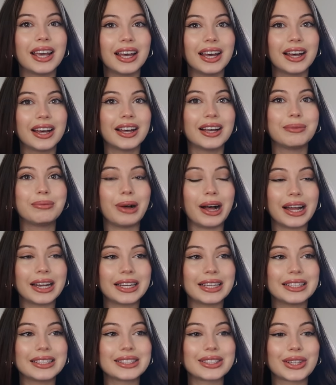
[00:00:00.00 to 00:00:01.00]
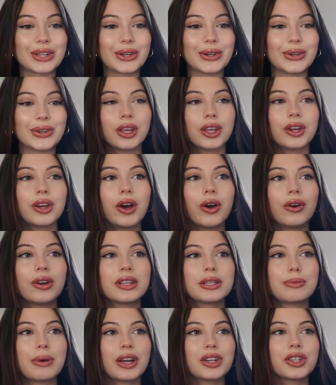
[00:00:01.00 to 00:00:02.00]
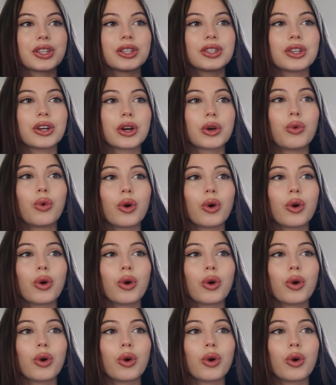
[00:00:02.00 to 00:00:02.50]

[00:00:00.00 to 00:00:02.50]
uh, body so you know and especially during